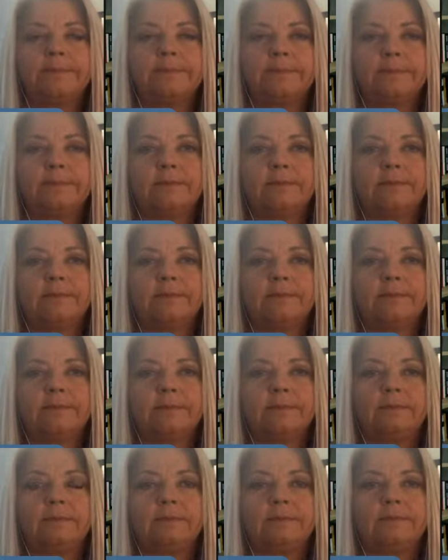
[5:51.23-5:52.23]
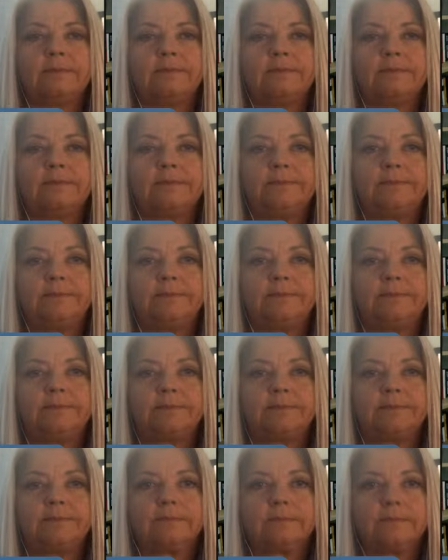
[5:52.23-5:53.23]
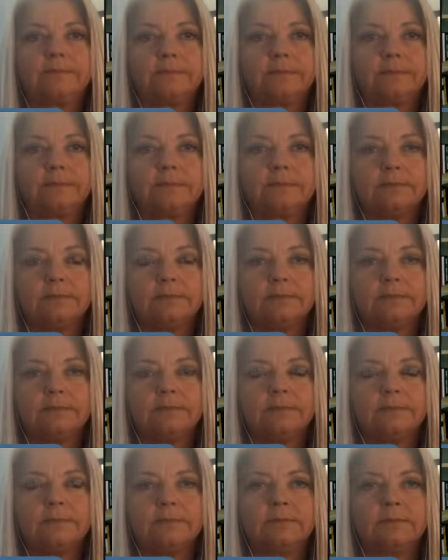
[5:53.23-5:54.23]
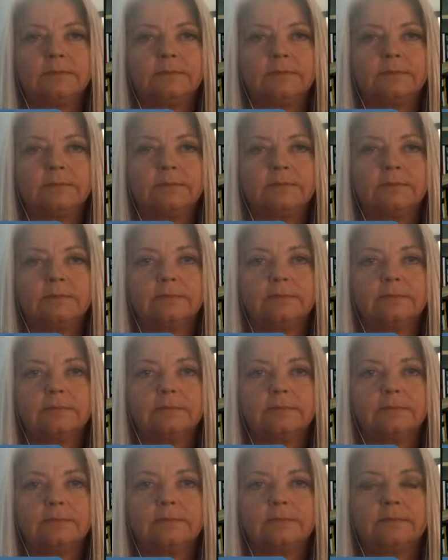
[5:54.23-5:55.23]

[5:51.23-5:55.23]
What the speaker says: (not speaking)